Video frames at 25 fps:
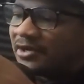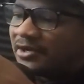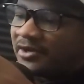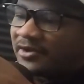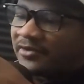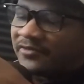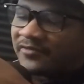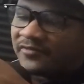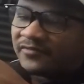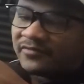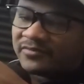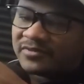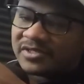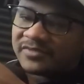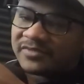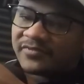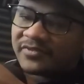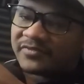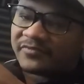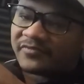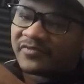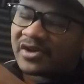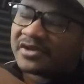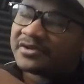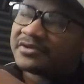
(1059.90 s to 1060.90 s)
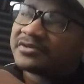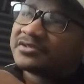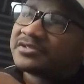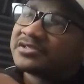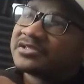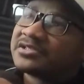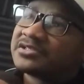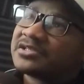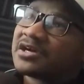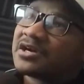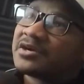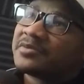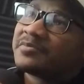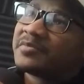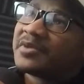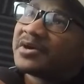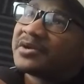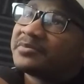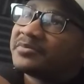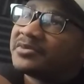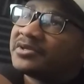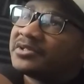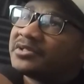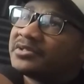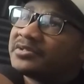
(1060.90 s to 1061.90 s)
different fighters and talk about them,
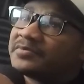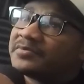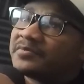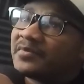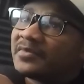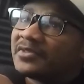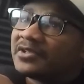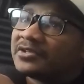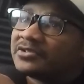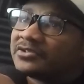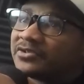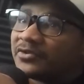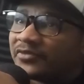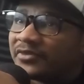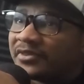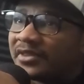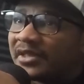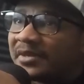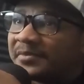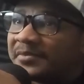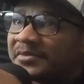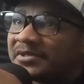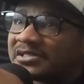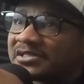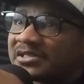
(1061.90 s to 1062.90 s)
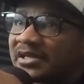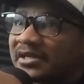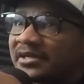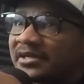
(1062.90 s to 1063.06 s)
but so for them it's like,